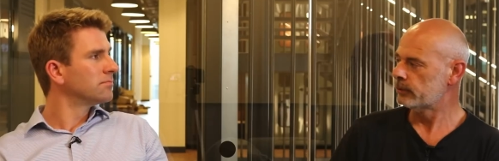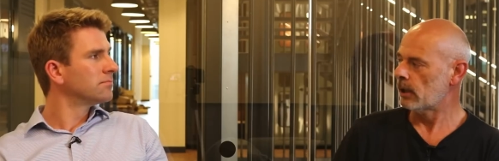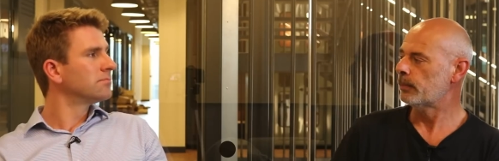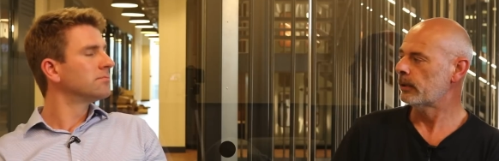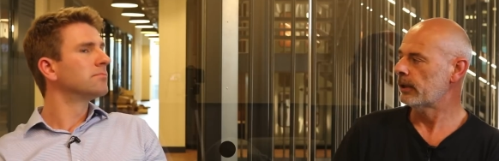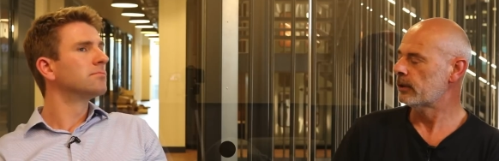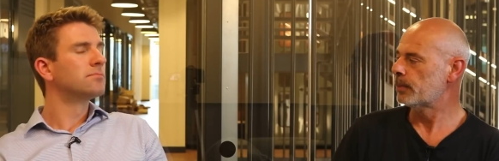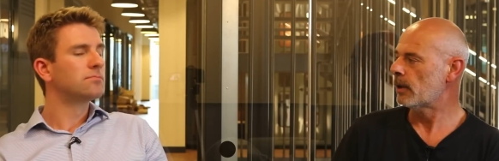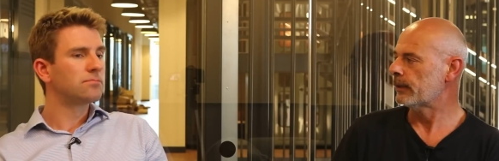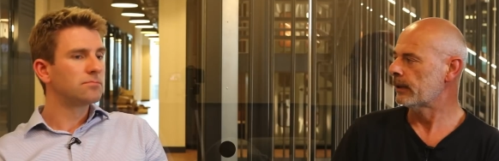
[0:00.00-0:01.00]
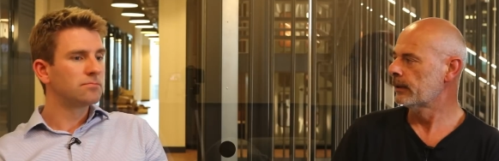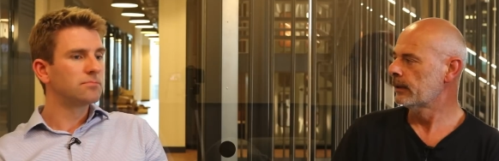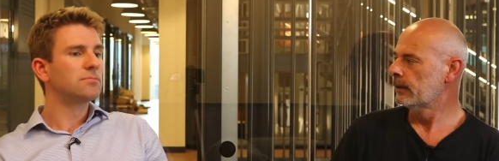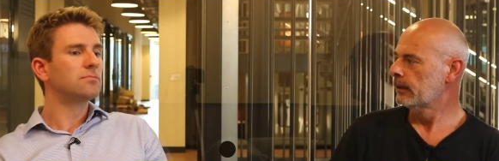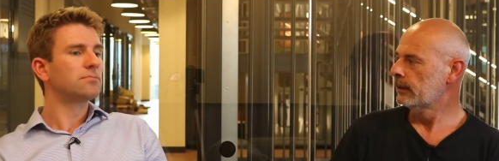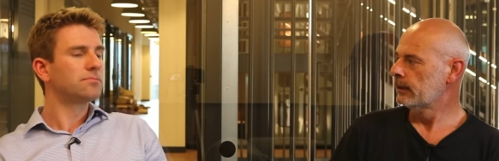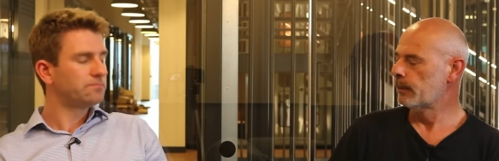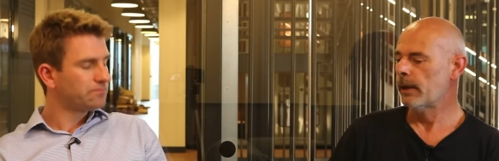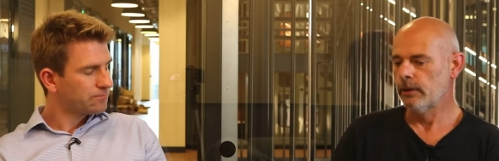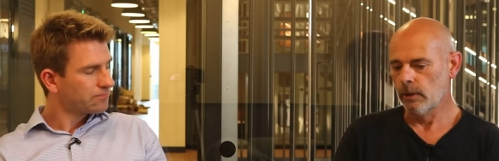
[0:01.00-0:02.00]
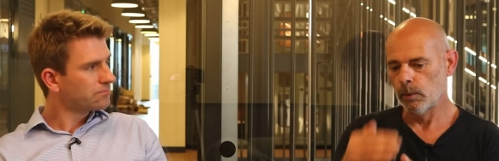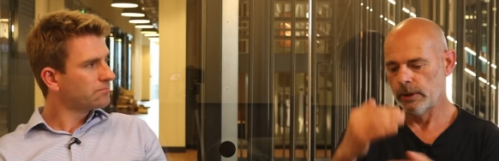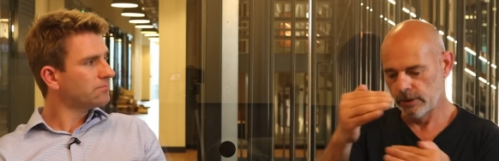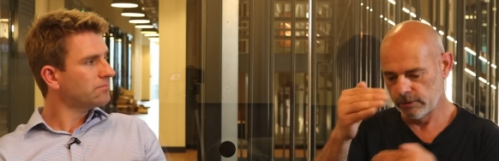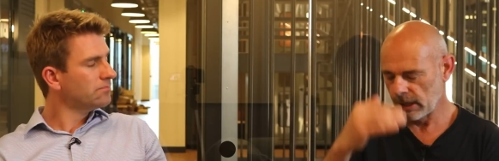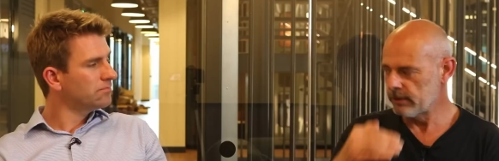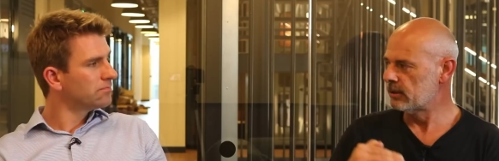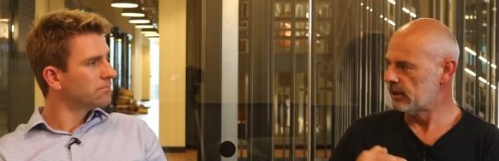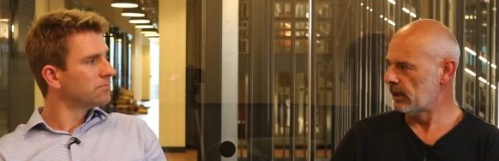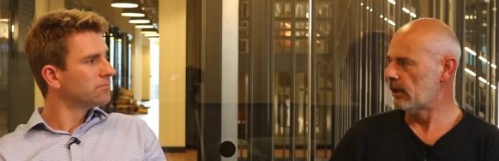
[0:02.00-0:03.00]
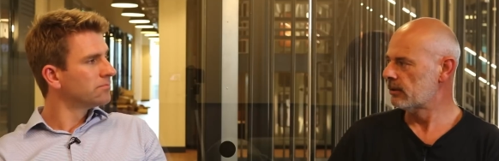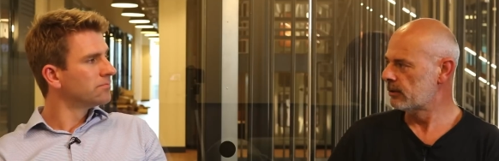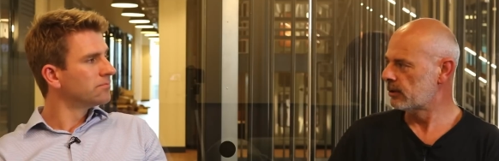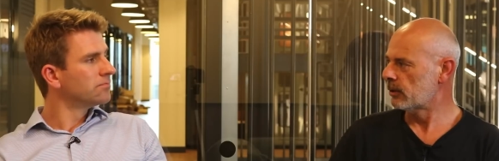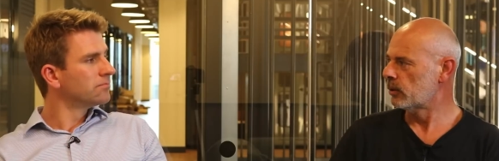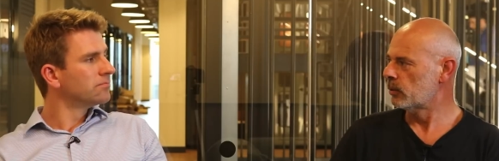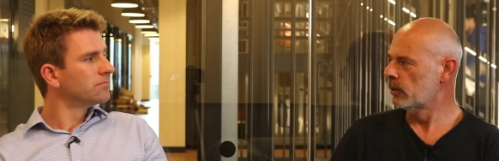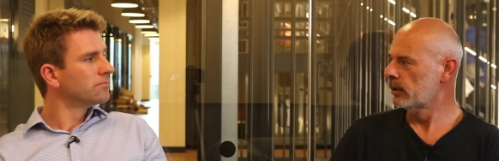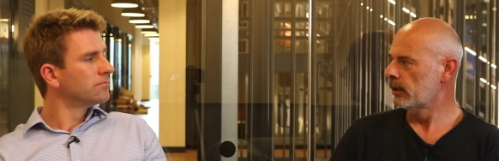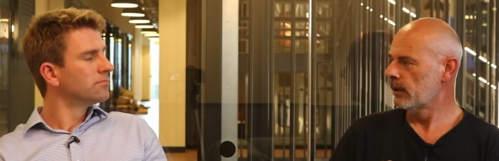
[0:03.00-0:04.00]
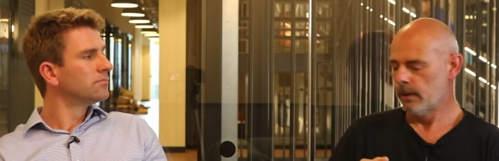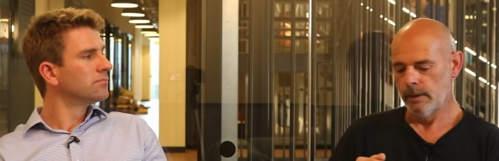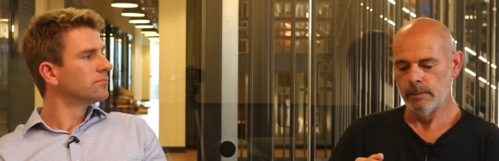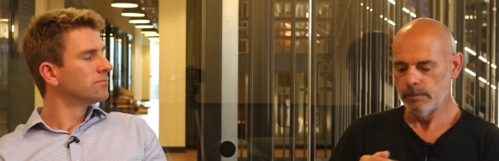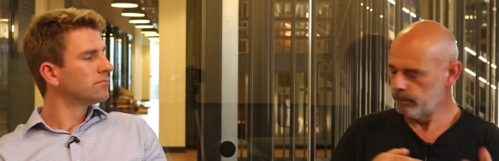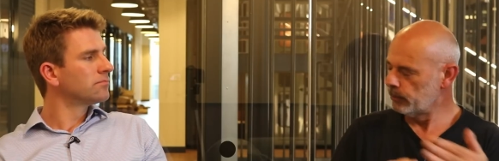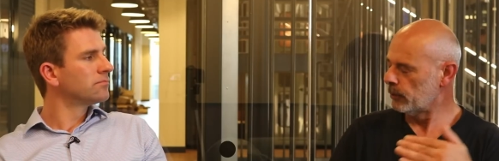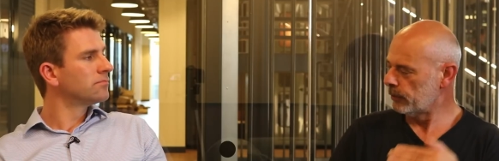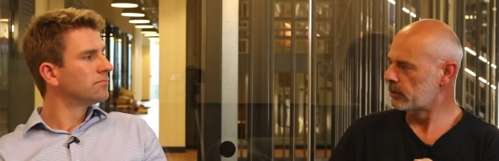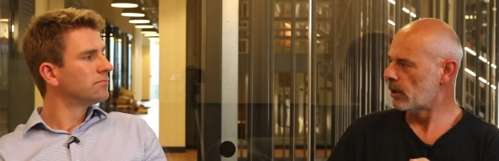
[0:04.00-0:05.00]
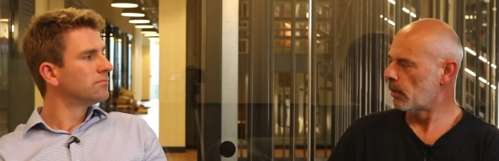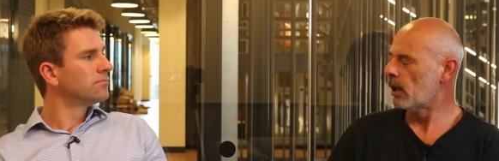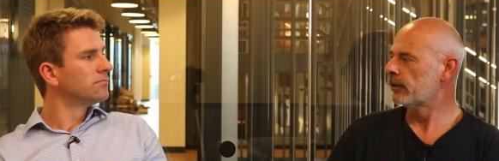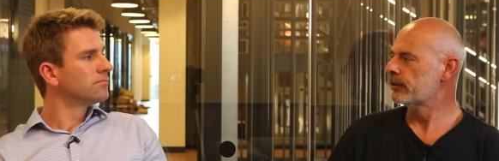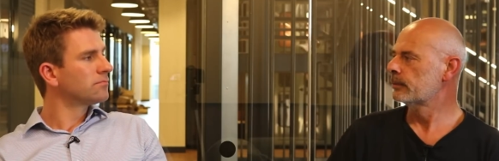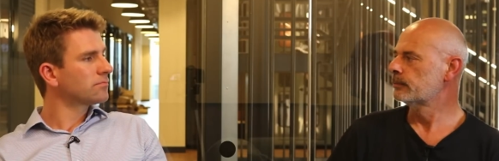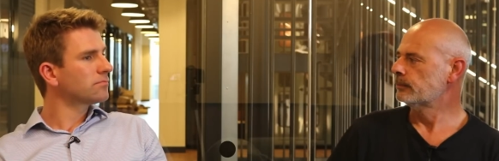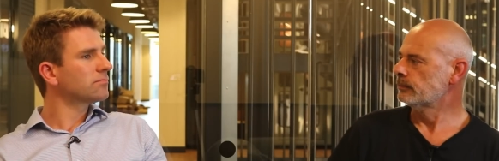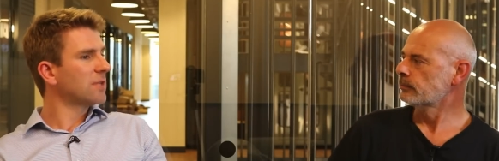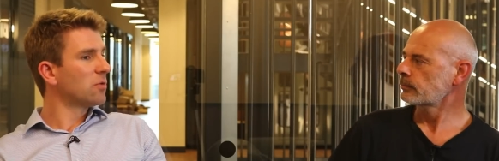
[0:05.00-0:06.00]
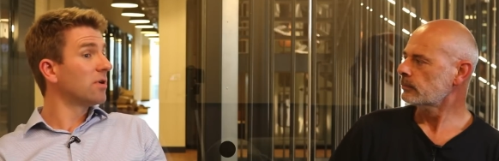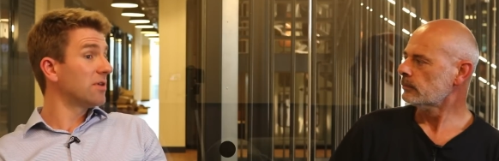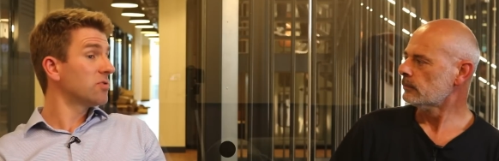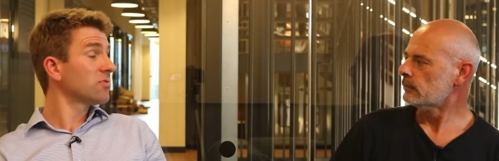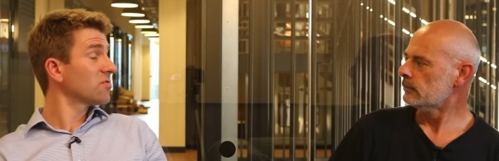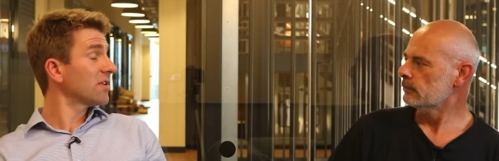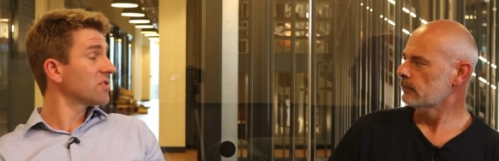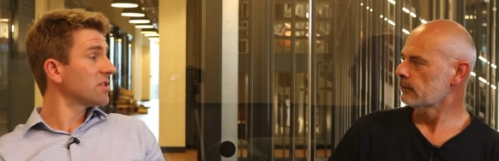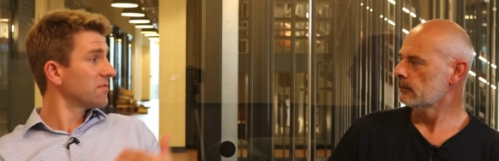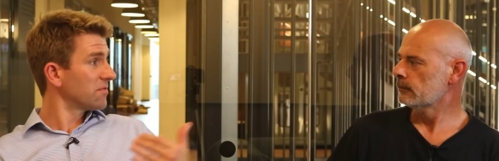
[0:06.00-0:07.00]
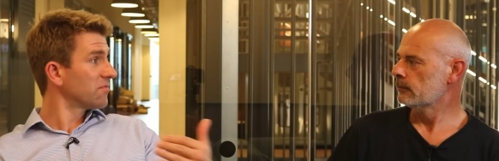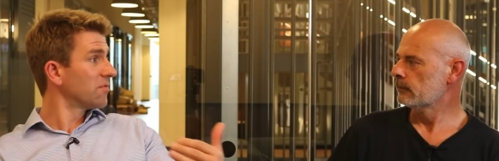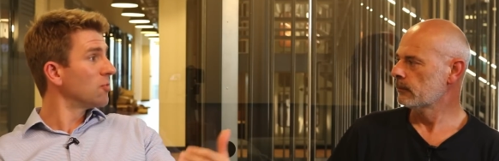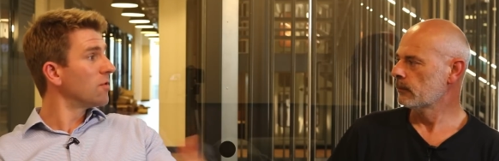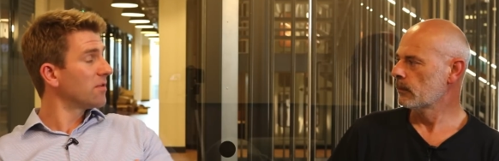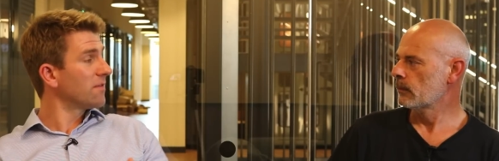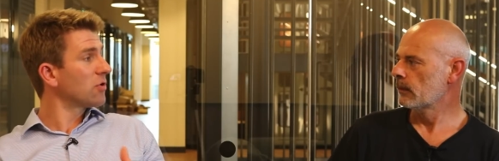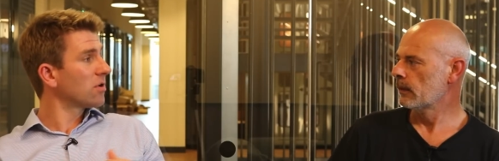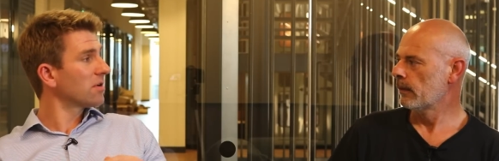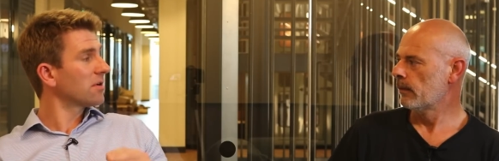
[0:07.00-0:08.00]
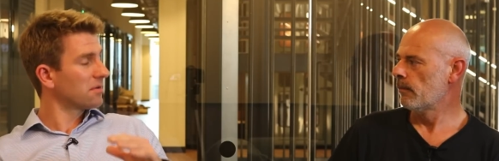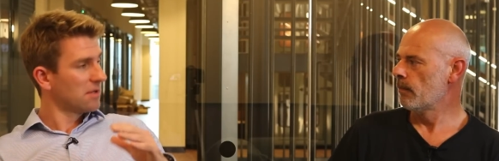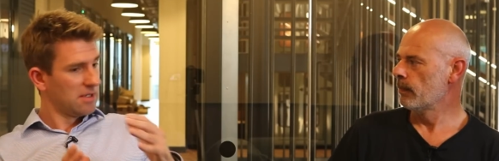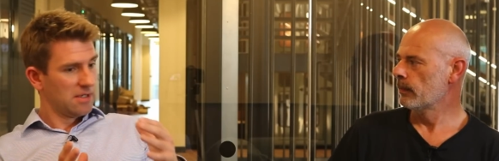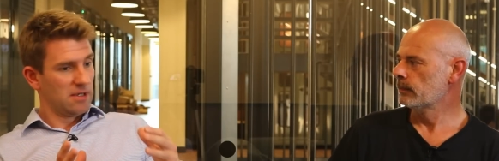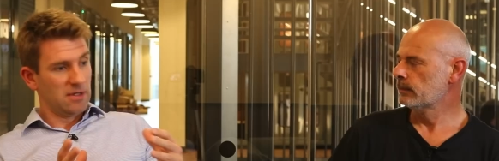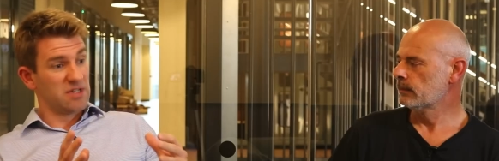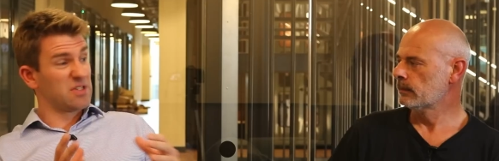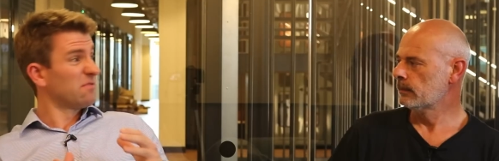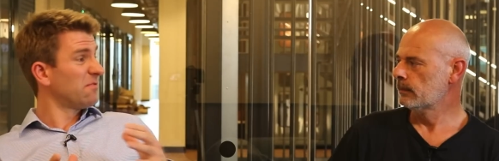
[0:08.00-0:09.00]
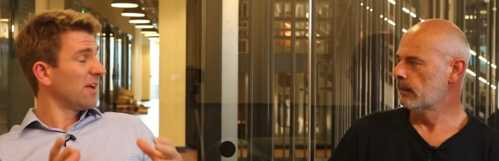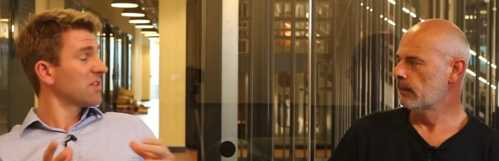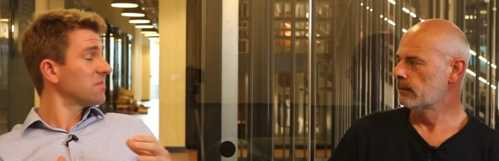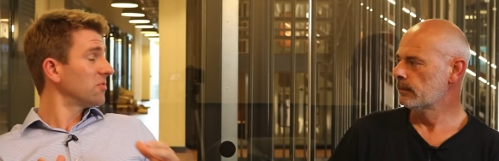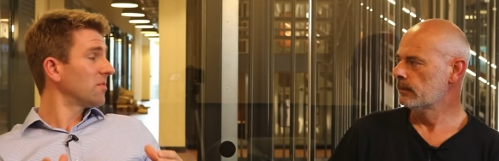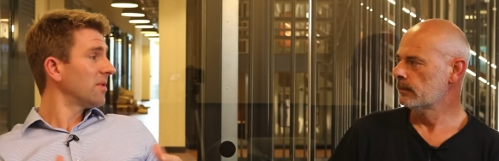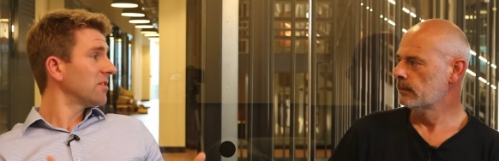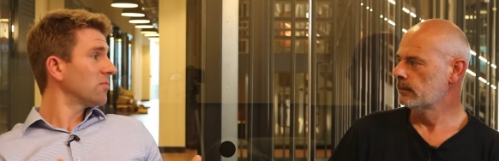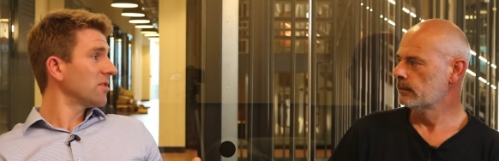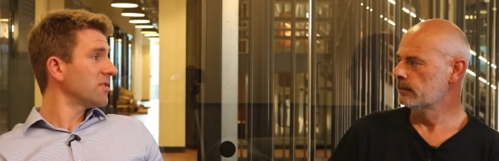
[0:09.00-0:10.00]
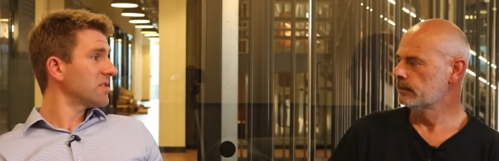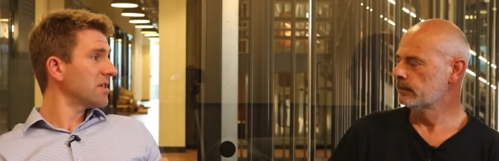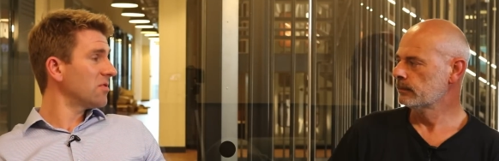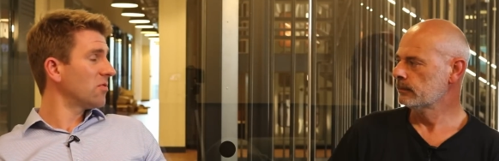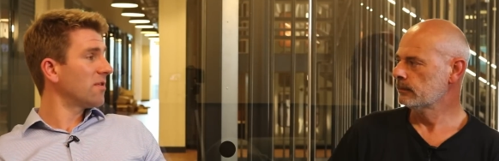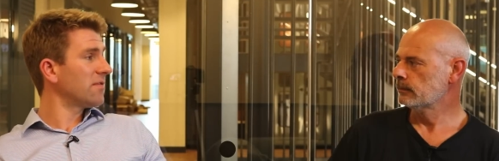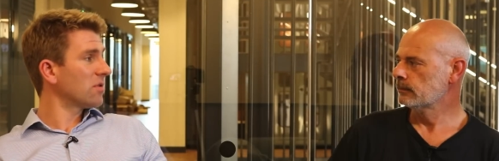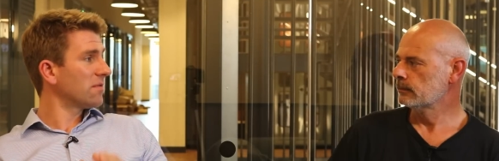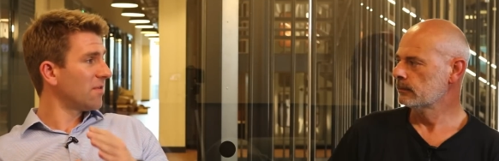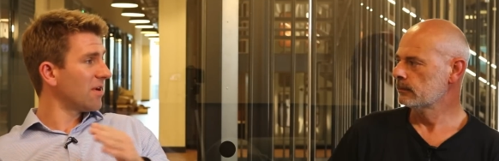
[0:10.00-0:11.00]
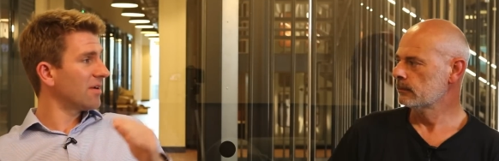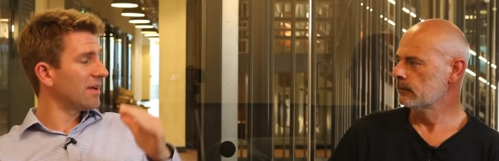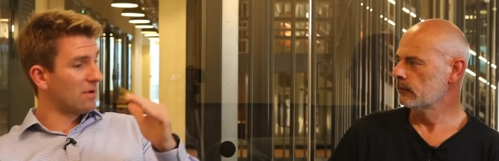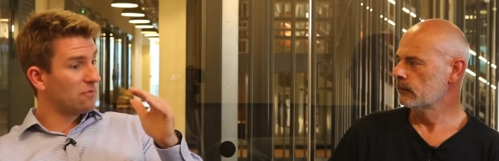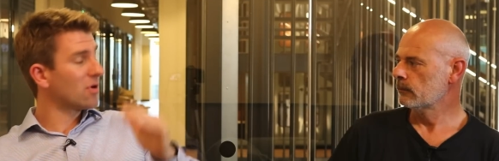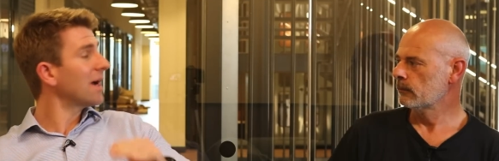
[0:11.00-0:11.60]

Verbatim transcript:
Speaker 1: start putting it into profit, depending on what your strategy is to move your stop loss.
Speaker 2: Mm. What is your strategy for, for moving? Have you got a is it flexible depending on what you see, or have you got a finite? Well, I've got to